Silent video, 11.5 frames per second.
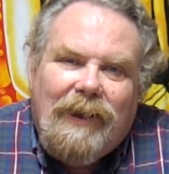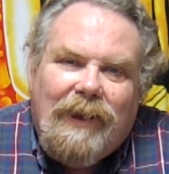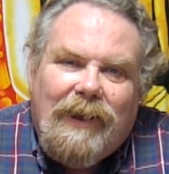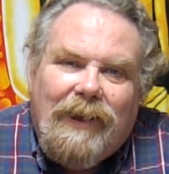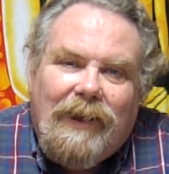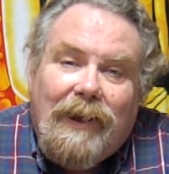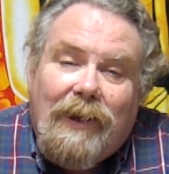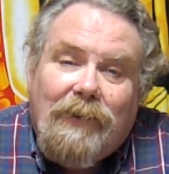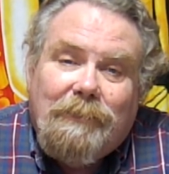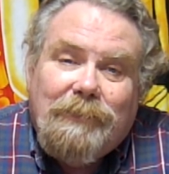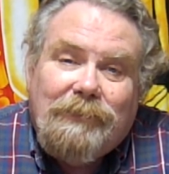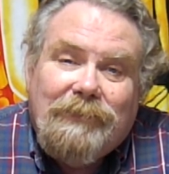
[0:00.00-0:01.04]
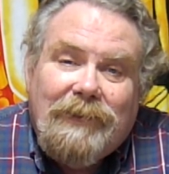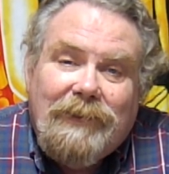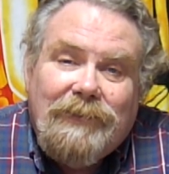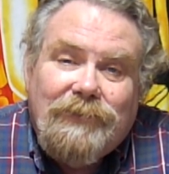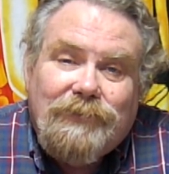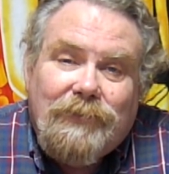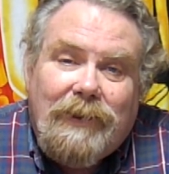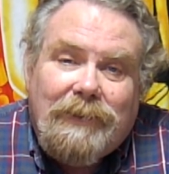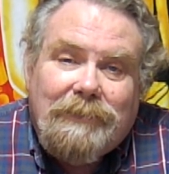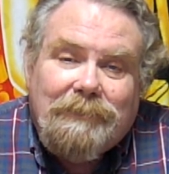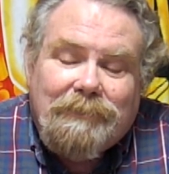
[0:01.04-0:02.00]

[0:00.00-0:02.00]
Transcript: I hope you really enjoy it.